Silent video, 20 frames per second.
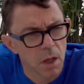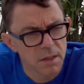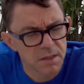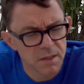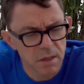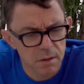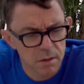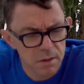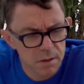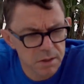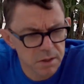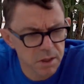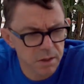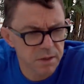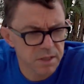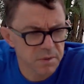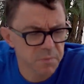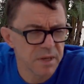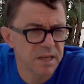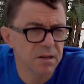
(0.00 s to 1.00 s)
So
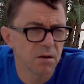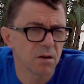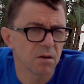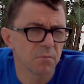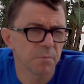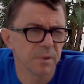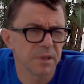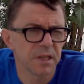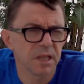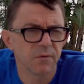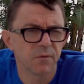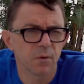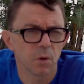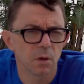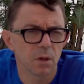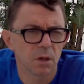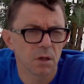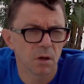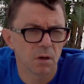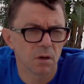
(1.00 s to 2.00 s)
it's been our belief
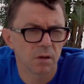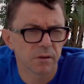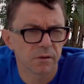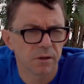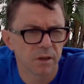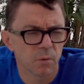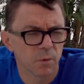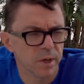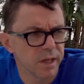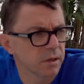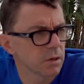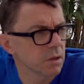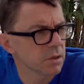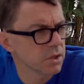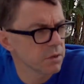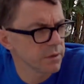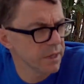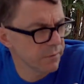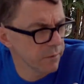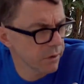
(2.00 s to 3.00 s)
all along that we can't
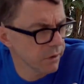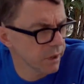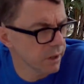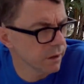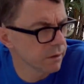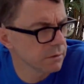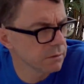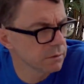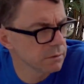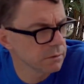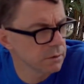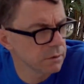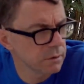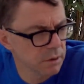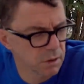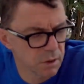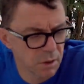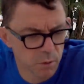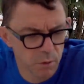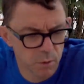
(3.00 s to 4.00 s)
do everything.
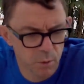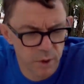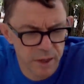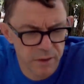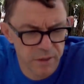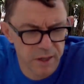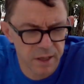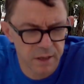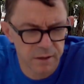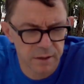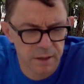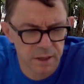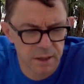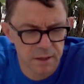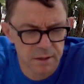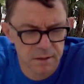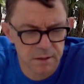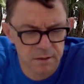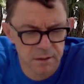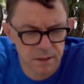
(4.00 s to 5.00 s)
You know, we think
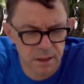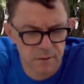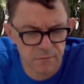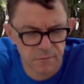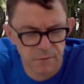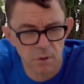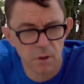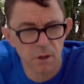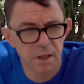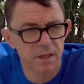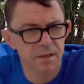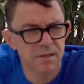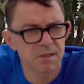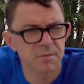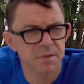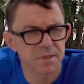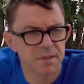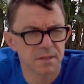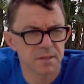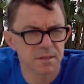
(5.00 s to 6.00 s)
that for our
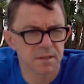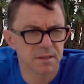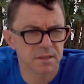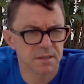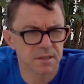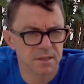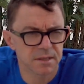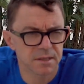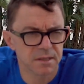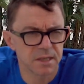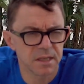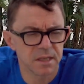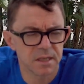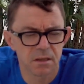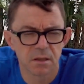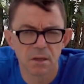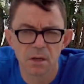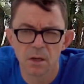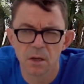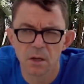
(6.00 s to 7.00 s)
customers to
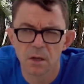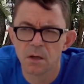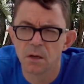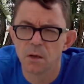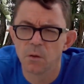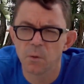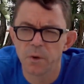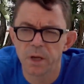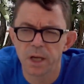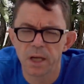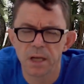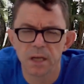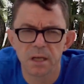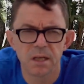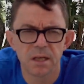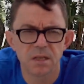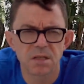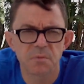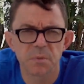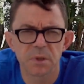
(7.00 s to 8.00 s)
succeed, we
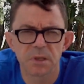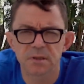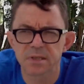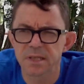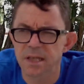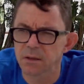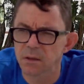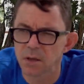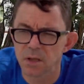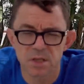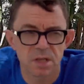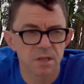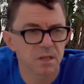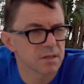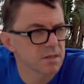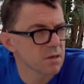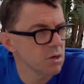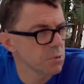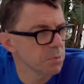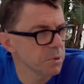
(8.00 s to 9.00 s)
need to build technology
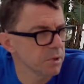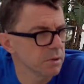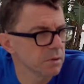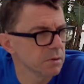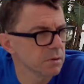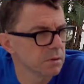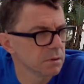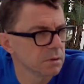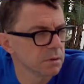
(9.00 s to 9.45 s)
that's open.